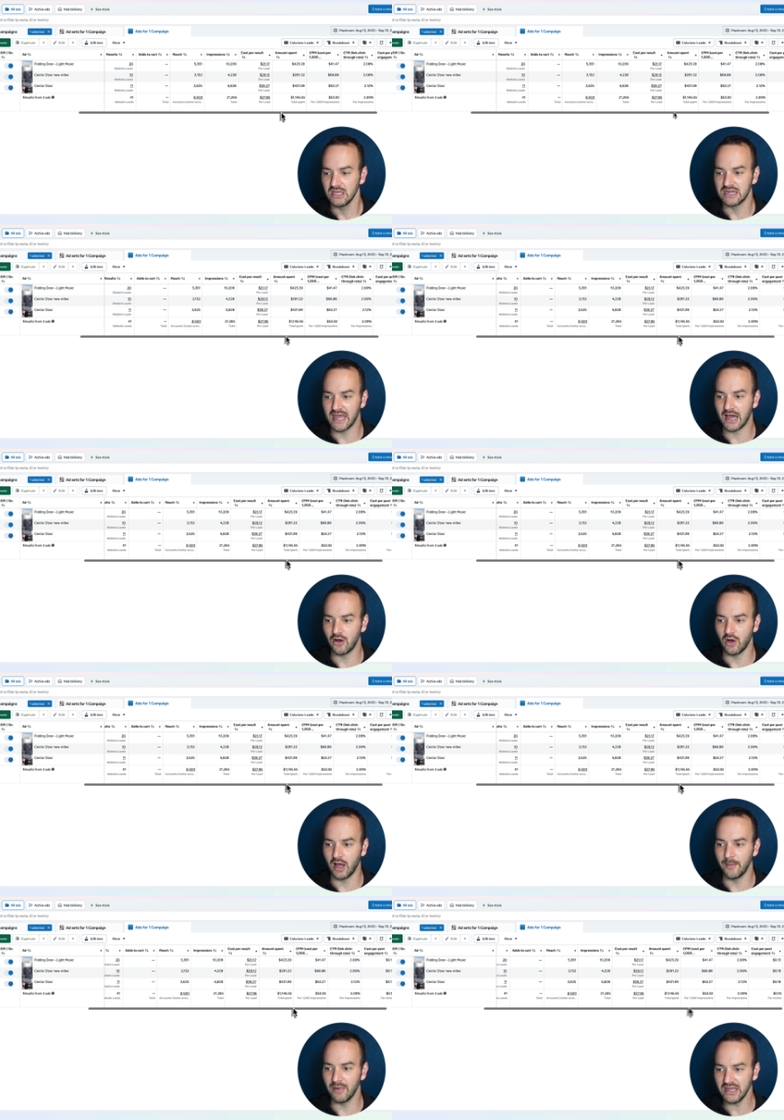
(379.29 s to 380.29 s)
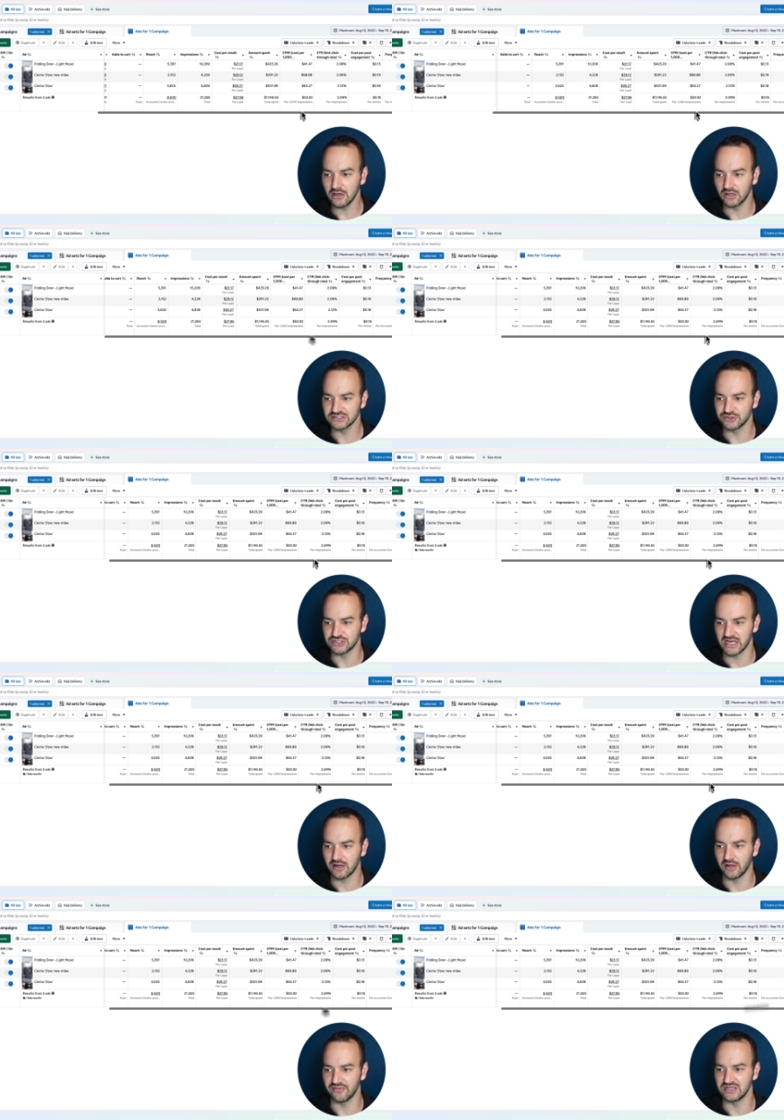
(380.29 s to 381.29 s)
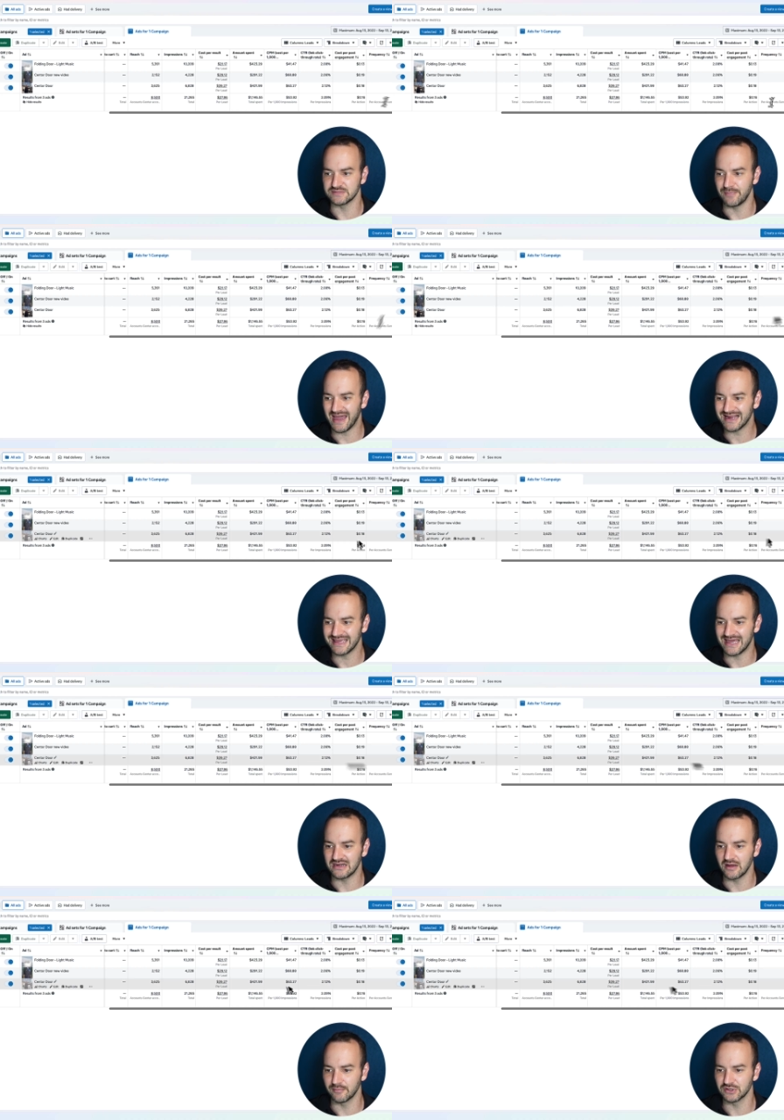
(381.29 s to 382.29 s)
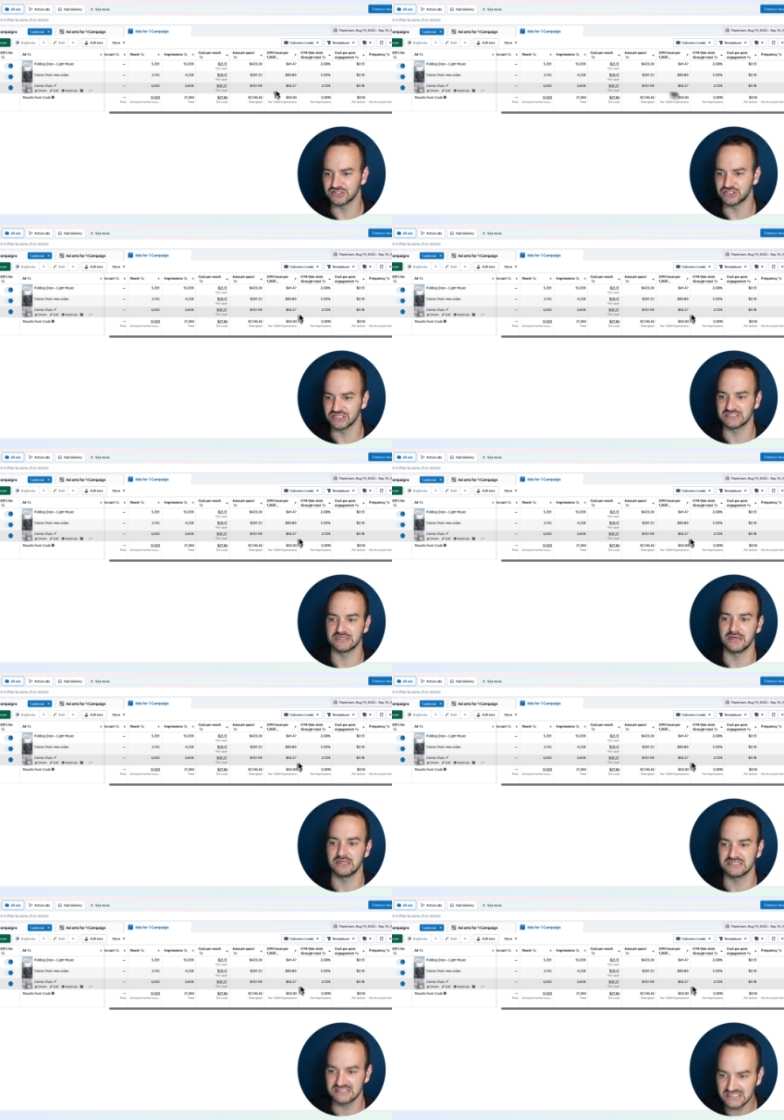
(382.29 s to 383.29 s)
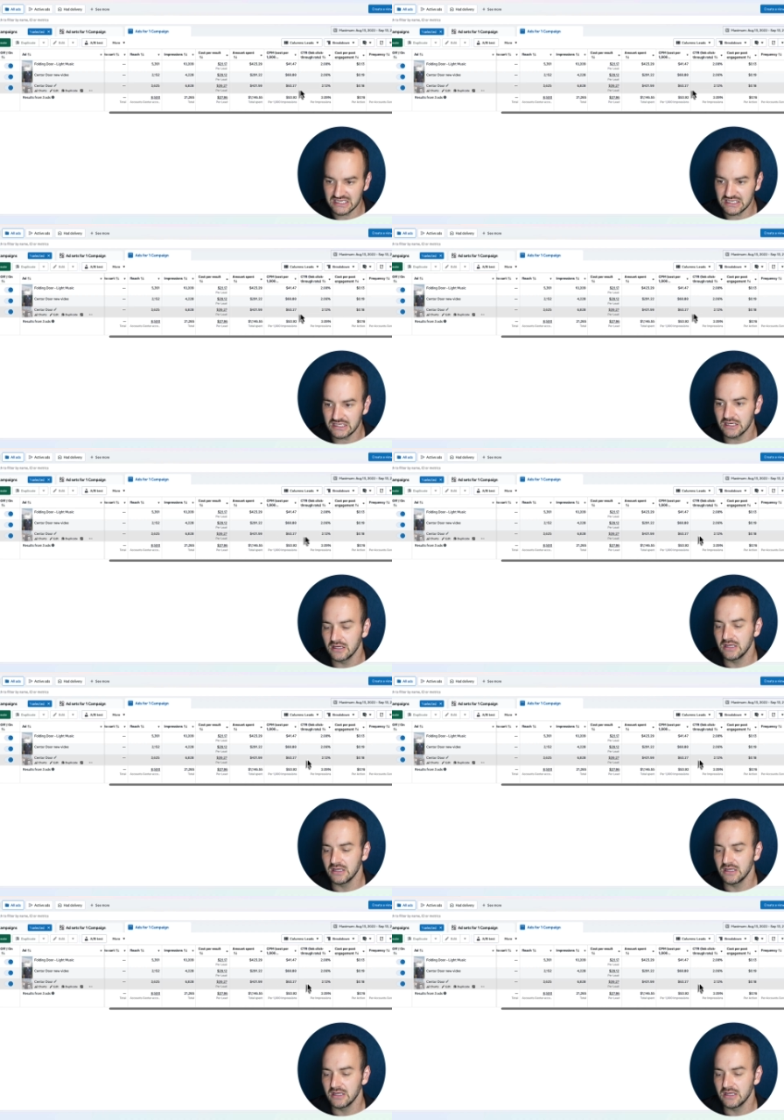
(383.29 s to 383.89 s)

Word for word: Now, I might also check on these back end numbers just to see